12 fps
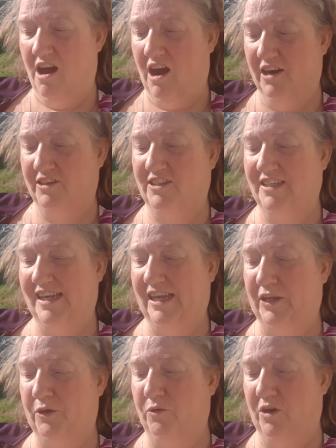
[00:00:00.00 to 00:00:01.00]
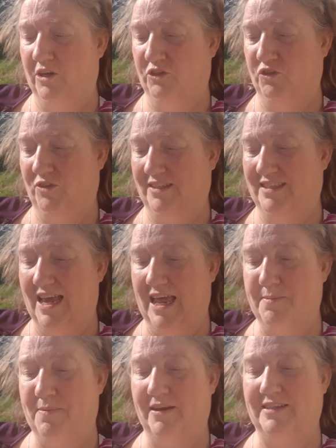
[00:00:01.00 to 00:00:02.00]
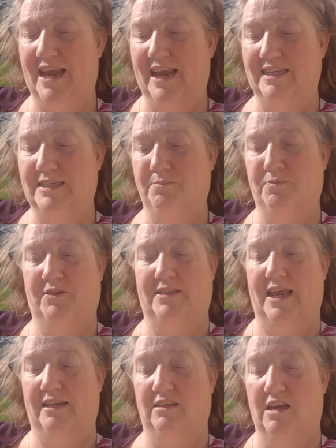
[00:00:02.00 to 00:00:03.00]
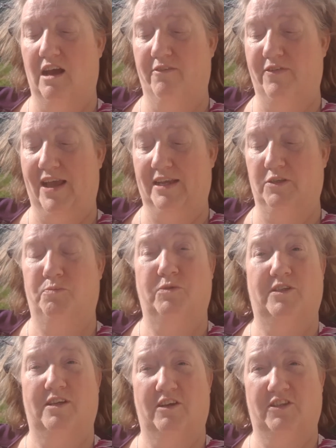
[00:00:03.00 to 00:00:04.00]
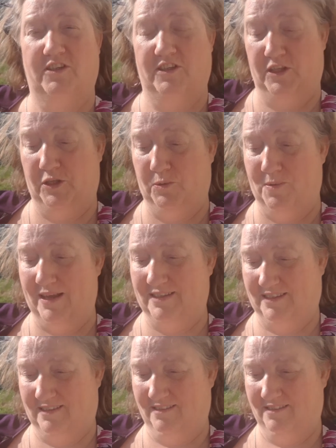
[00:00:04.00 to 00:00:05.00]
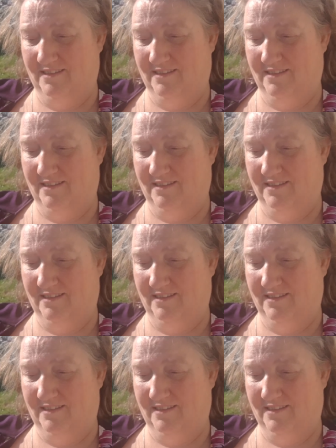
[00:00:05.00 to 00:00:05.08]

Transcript: are to EU countries and about 18% of exports are to the US.